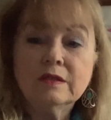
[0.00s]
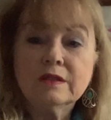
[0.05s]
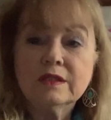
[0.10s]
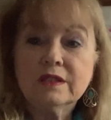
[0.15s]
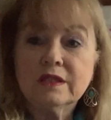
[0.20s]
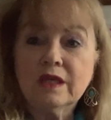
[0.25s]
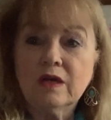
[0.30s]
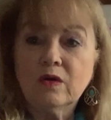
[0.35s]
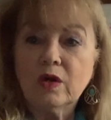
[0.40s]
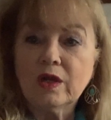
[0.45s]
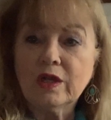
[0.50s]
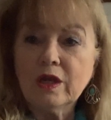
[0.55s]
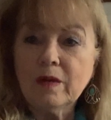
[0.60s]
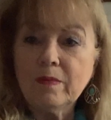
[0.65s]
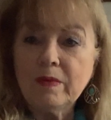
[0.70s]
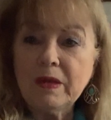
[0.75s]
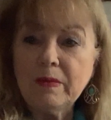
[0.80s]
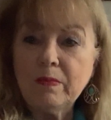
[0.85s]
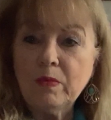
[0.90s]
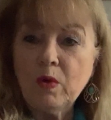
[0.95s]
So a little
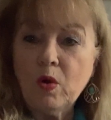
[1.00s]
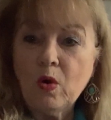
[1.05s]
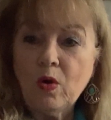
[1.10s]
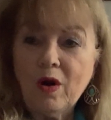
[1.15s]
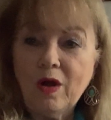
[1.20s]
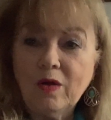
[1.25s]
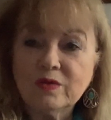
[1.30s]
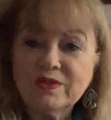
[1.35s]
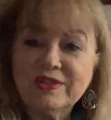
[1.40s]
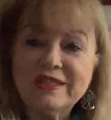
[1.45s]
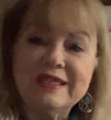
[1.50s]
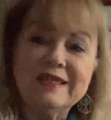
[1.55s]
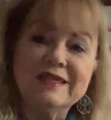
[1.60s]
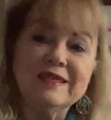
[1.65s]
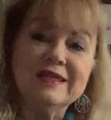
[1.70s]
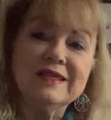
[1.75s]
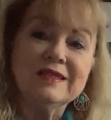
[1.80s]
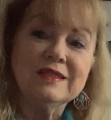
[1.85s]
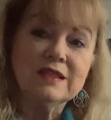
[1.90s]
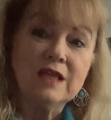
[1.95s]
bit more on
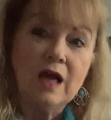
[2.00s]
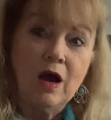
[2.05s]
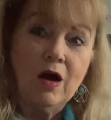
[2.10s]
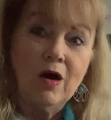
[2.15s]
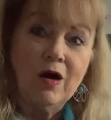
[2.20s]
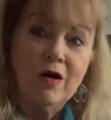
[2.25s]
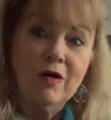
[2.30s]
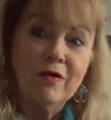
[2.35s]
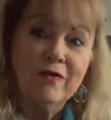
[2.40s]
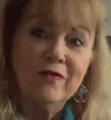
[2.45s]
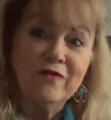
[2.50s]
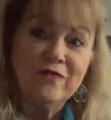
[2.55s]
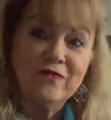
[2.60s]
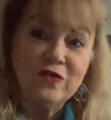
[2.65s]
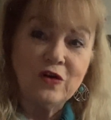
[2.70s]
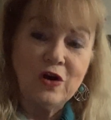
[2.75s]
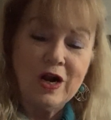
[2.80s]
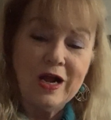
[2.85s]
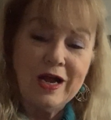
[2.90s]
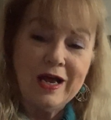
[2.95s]
scenes on
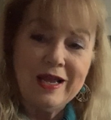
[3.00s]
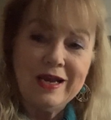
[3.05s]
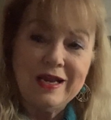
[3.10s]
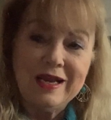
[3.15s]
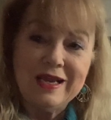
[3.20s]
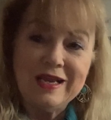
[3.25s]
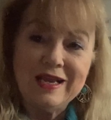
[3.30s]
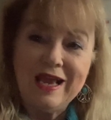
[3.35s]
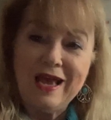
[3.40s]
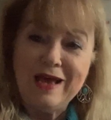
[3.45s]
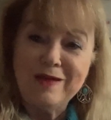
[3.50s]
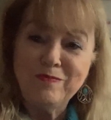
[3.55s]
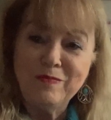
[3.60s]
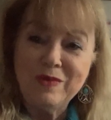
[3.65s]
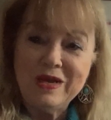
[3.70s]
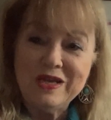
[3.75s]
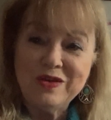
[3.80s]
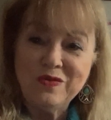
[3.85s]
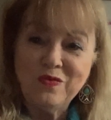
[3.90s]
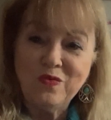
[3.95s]
Friday. And
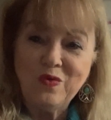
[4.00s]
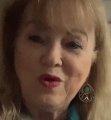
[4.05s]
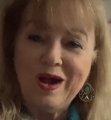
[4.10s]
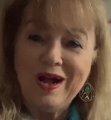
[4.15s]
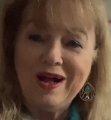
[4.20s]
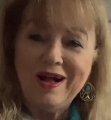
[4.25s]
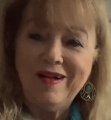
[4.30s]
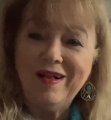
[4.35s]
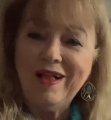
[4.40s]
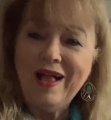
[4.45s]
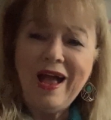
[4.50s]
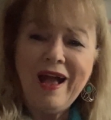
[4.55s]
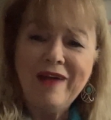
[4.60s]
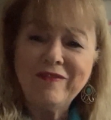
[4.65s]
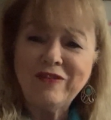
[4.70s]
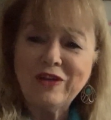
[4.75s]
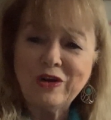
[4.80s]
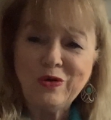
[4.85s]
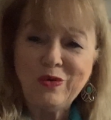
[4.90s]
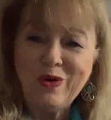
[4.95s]
meanwhile,
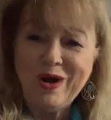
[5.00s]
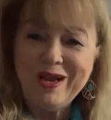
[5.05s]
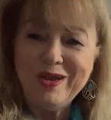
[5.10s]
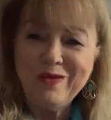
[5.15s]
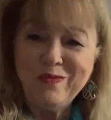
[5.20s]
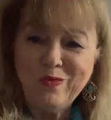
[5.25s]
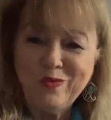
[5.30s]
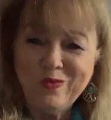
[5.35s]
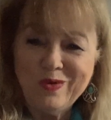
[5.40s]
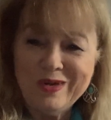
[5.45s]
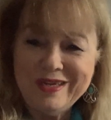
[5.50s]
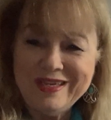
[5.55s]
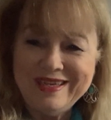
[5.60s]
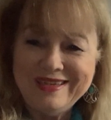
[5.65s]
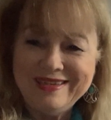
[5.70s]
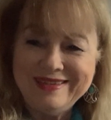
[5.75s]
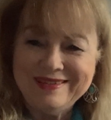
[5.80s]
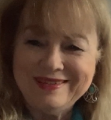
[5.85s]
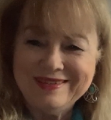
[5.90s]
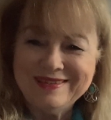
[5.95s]
have a great
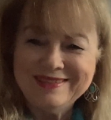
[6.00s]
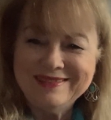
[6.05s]
week.